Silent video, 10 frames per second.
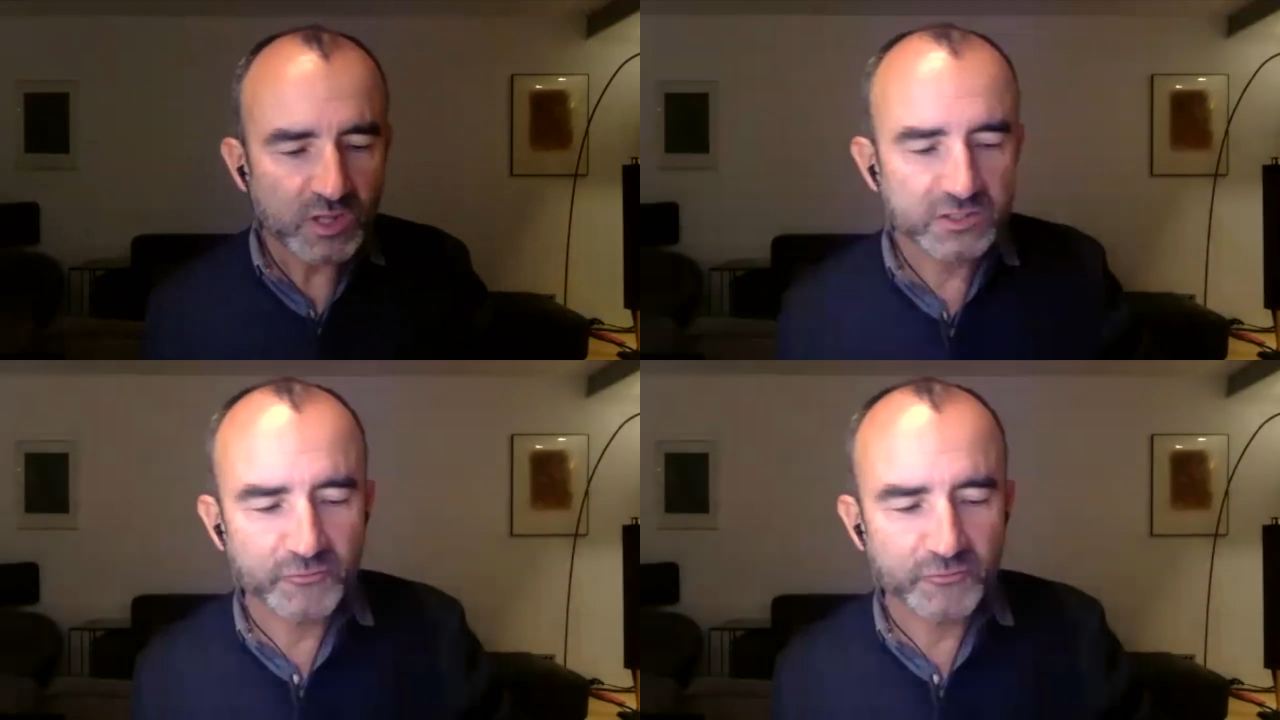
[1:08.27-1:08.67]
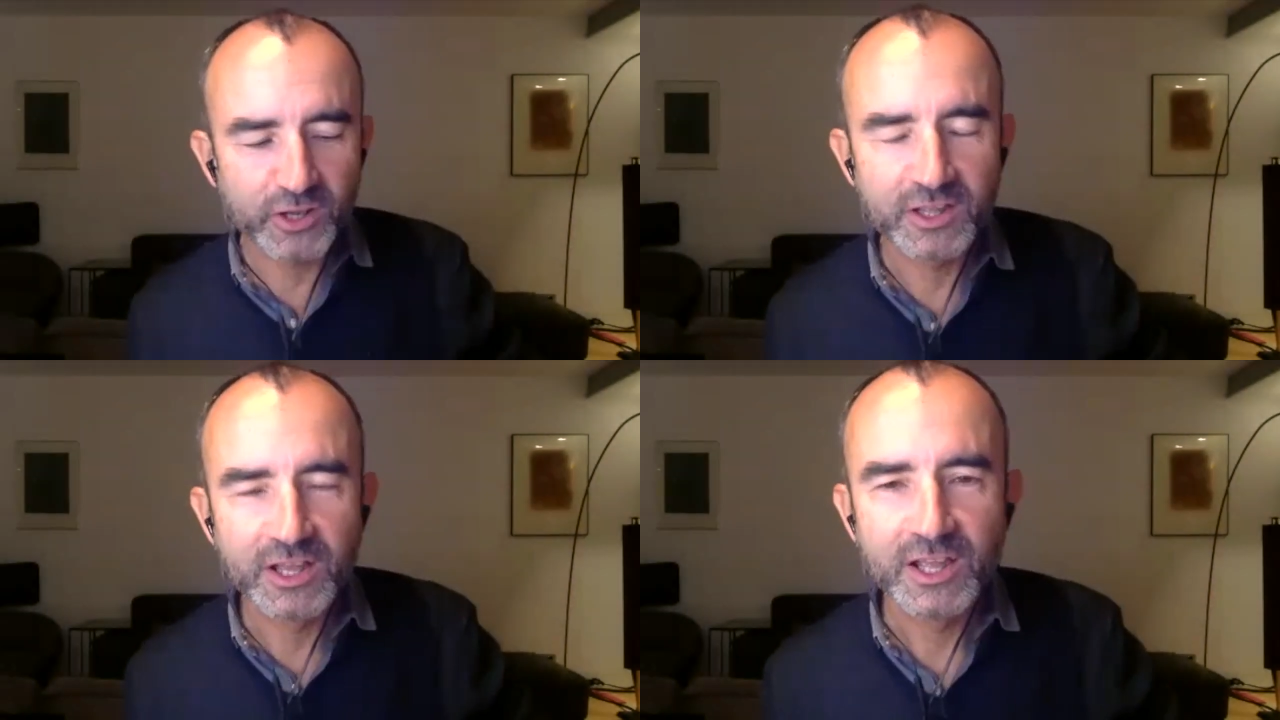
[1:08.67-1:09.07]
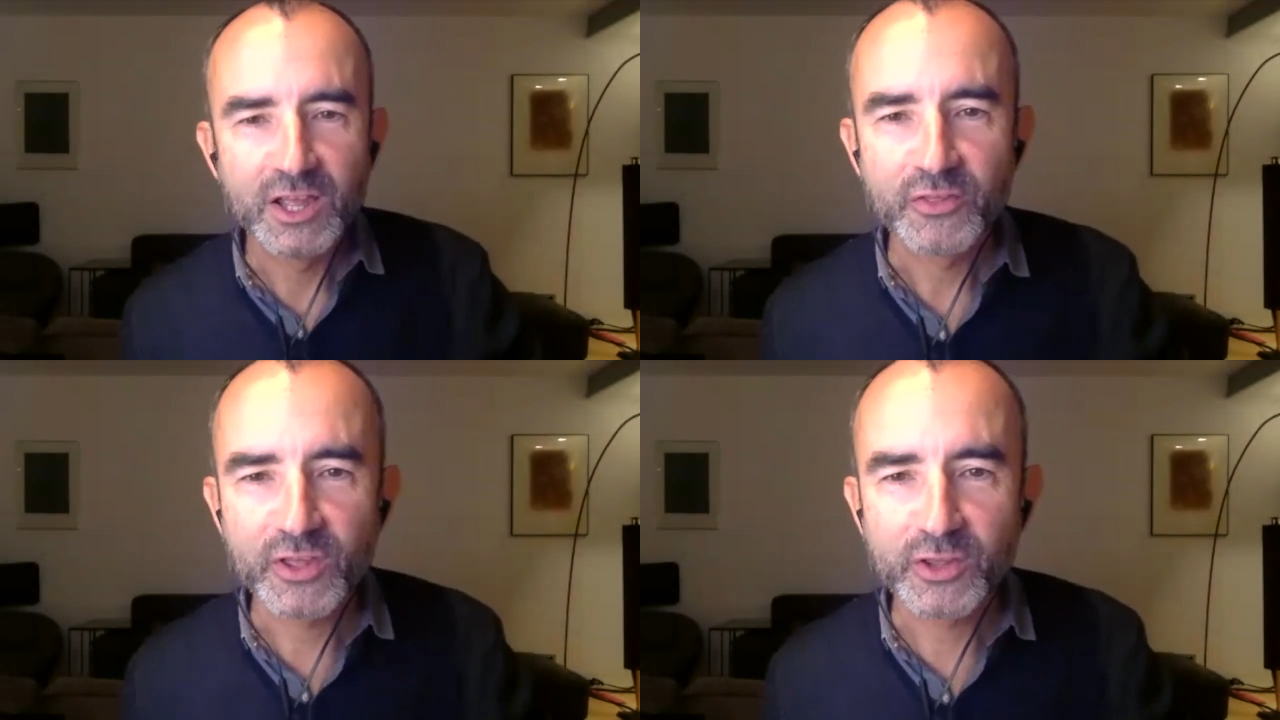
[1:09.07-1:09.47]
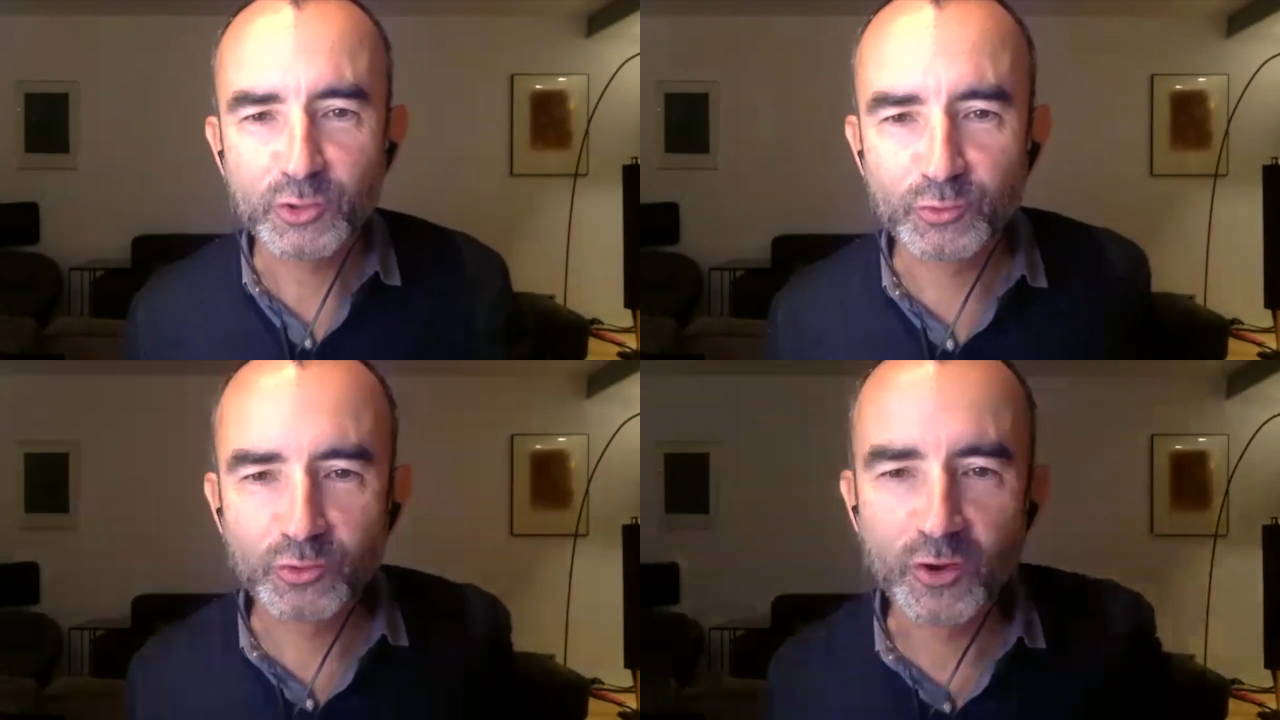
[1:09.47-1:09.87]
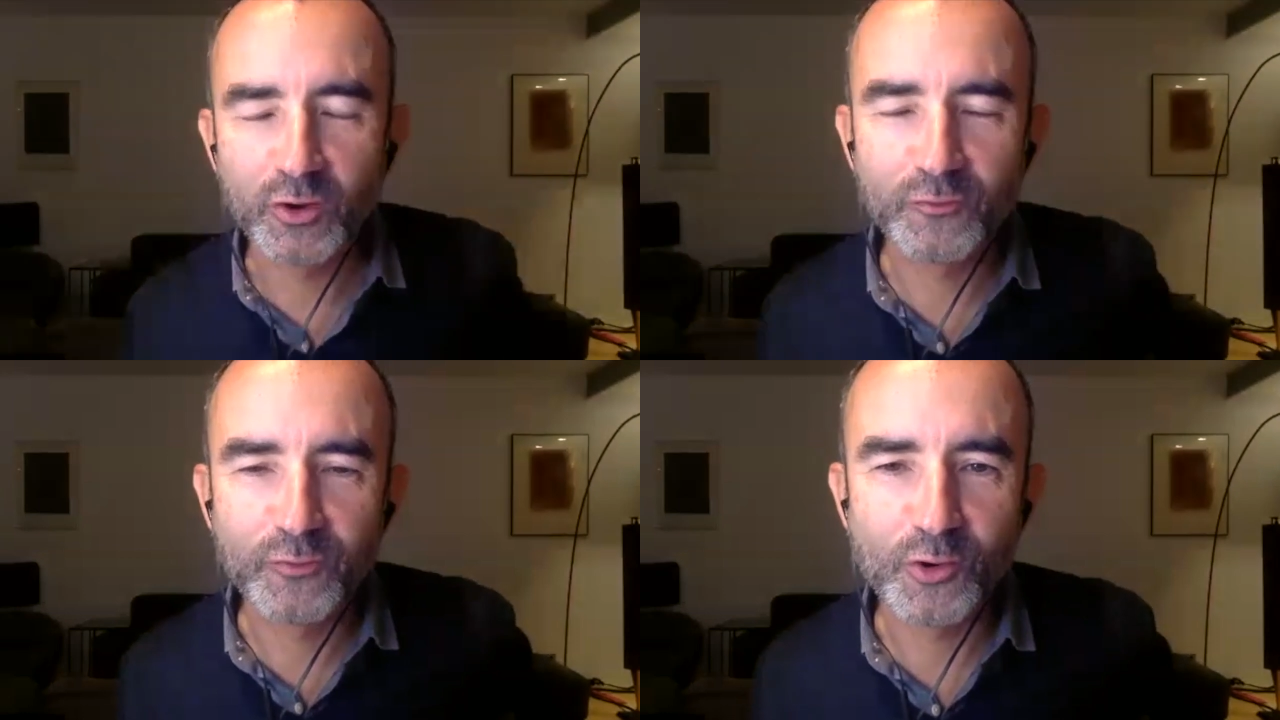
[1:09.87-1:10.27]
Jeffrey, thank you
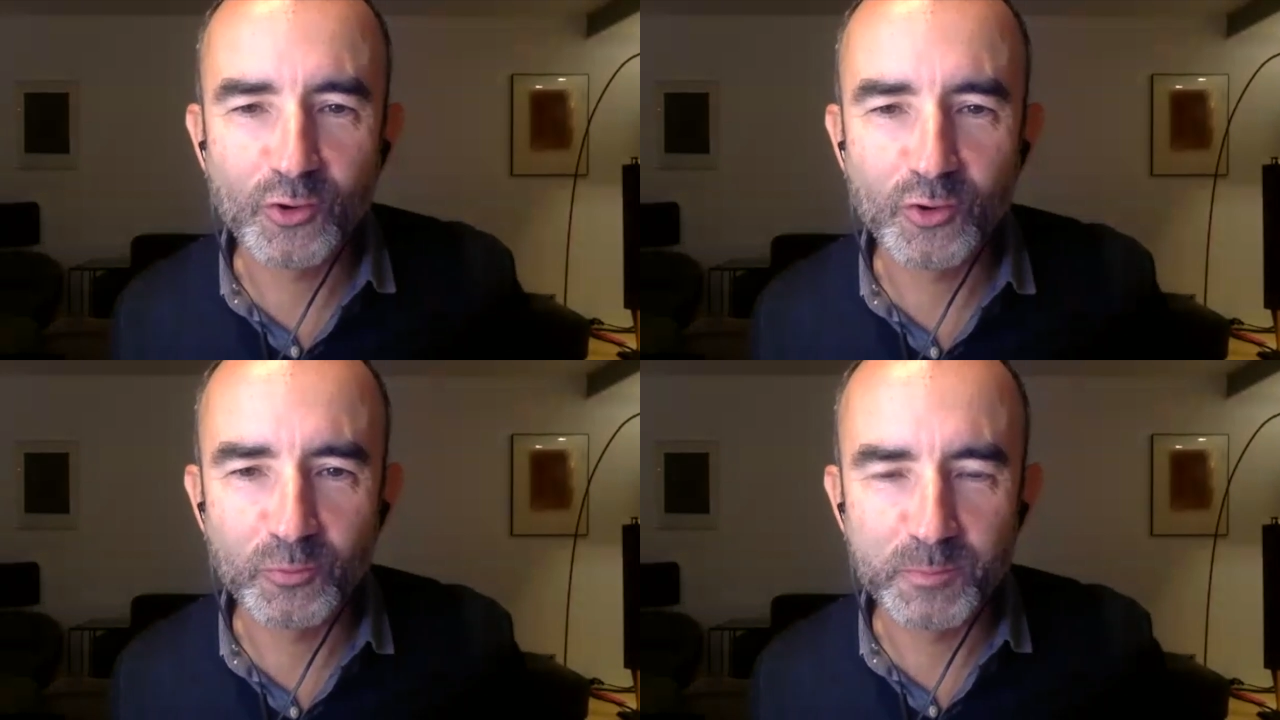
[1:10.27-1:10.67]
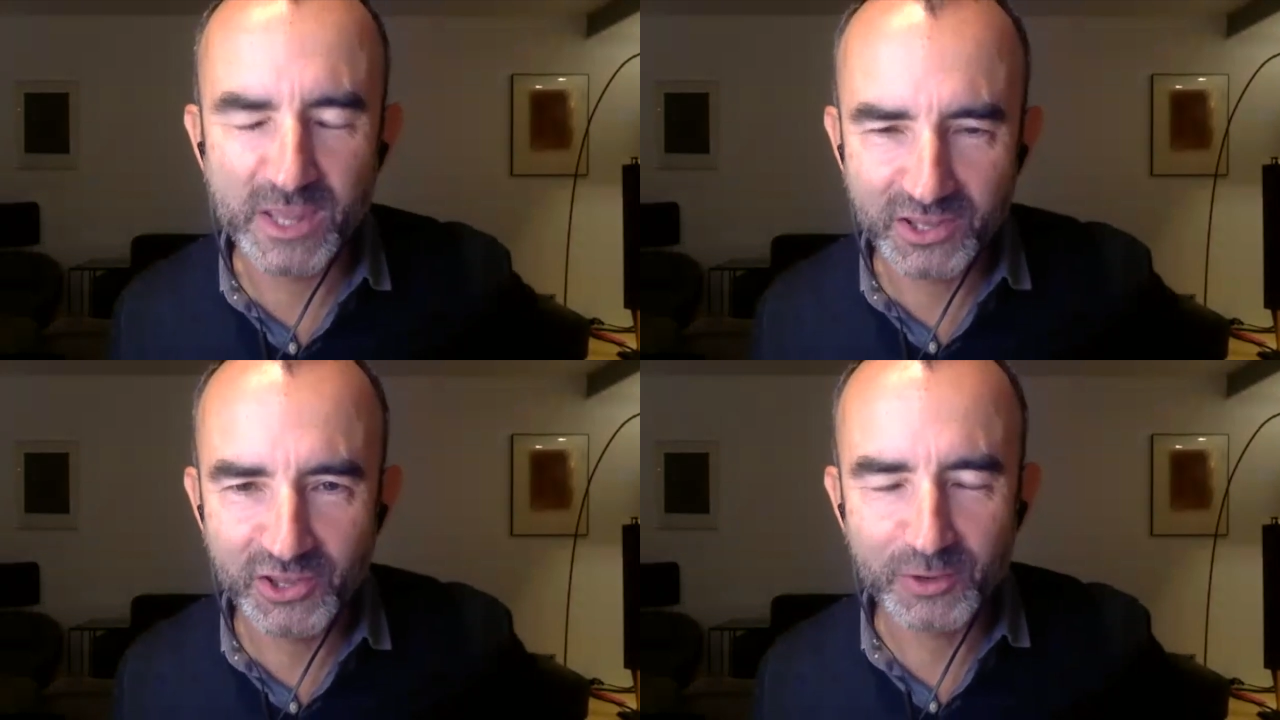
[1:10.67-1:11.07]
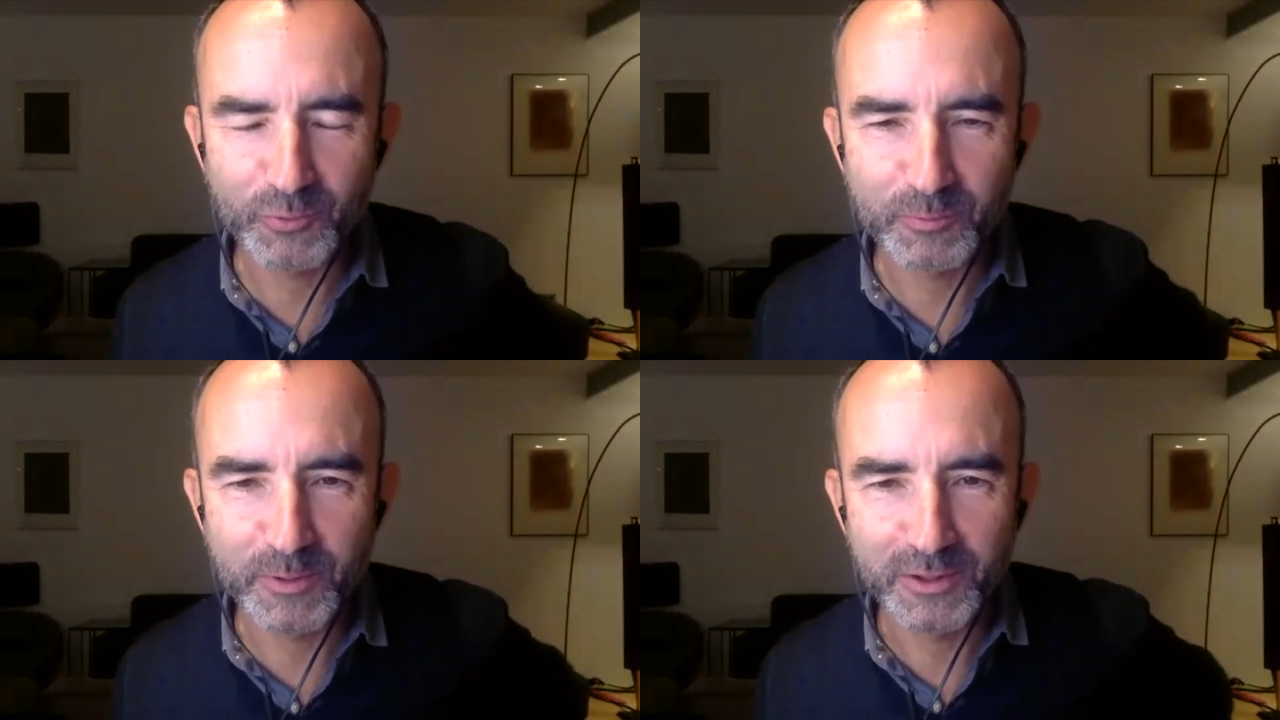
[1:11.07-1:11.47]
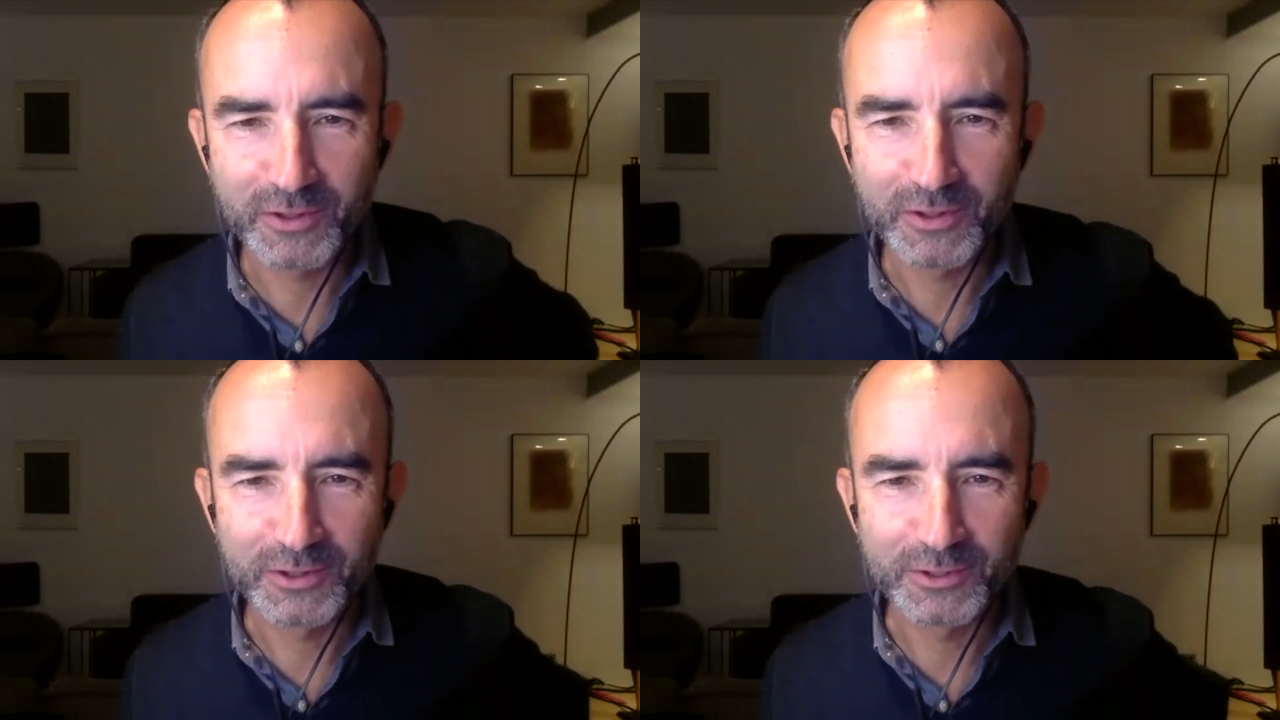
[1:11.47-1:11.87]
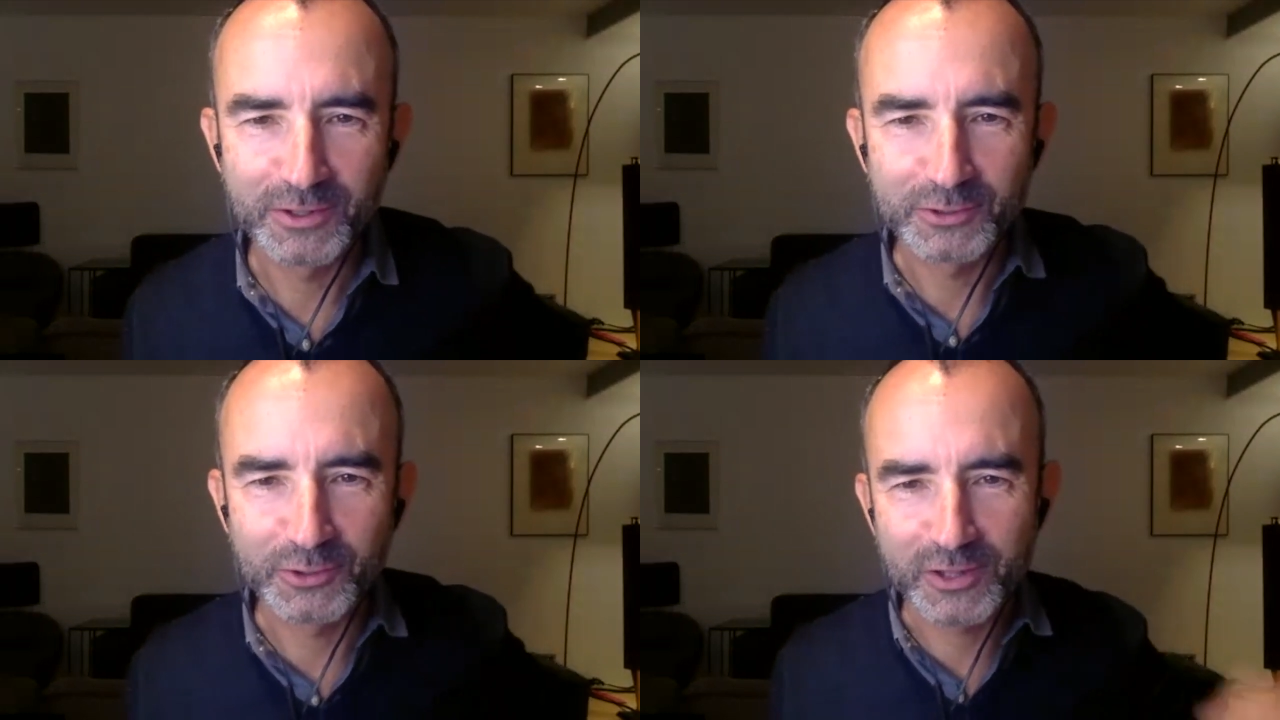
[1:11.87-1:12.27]
for being here with me
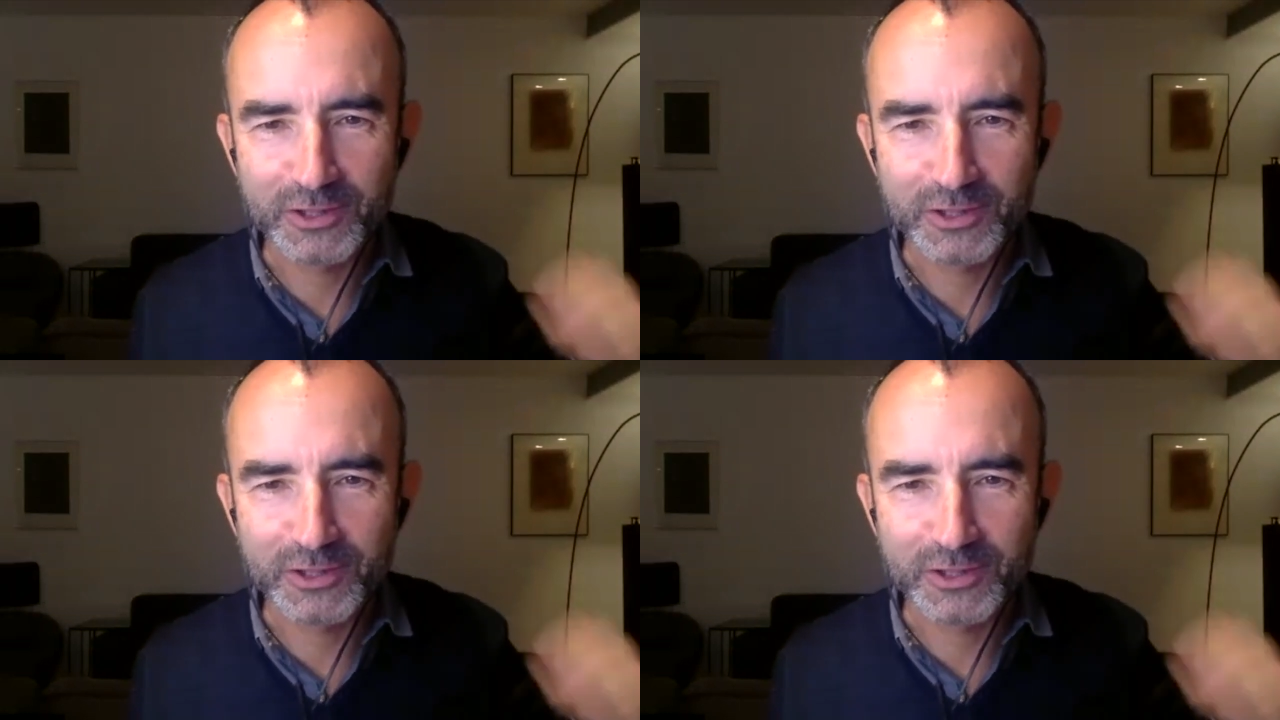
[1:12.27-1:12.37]
today.